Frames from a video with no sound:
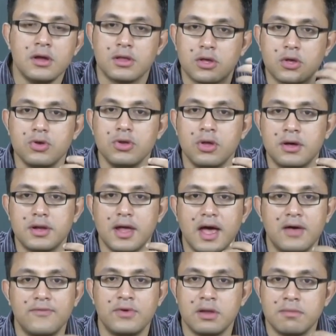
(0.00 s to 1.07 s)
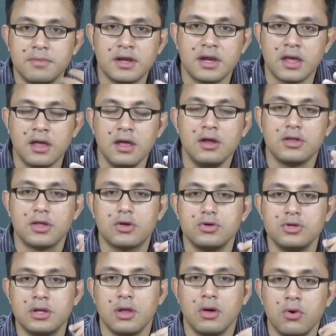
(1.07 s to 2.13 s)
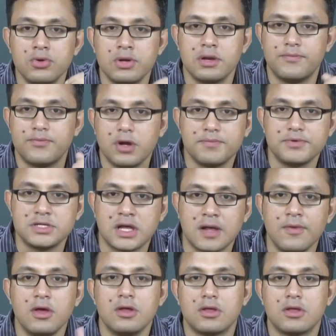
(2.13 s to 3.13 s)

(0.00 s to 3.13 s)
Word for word: They could not have any money. They could not own any property.